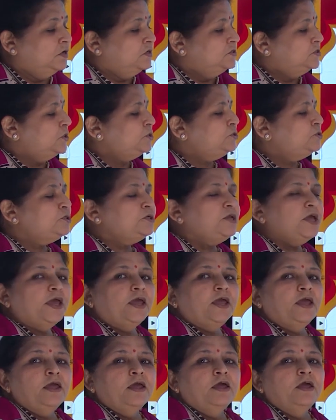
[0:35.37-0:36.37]
So
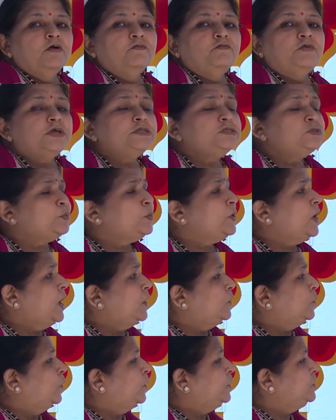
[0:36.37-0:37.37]
today, friends, we
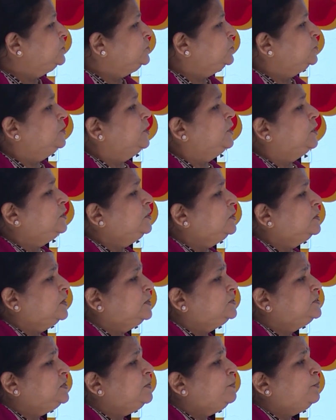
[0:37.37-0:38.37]
are going to learn
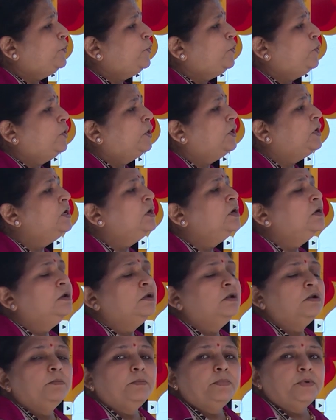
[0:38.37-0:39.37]
reciprocal
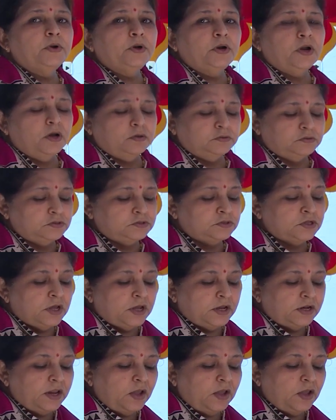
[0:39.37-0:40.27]
pronouns.